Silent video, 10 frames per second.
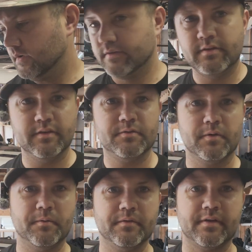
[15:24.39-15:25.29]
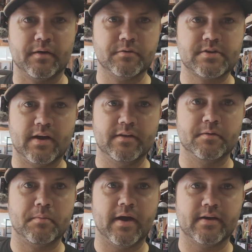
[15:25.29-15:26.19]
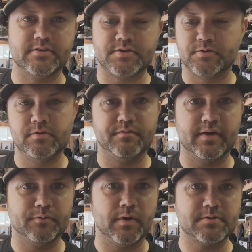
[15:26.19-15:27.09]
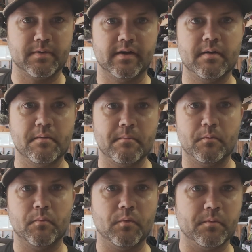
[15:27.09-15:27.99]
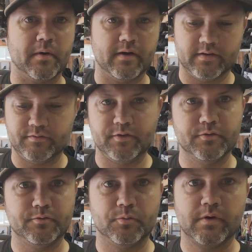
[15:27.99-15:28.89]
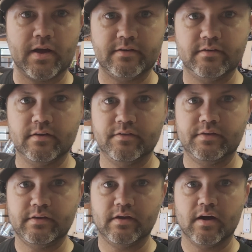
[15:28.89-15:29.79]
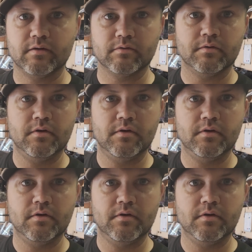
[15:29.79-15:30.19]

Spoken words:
see, this is one thing I wish I had the package too. If you guys watched my one of my last videos when I did the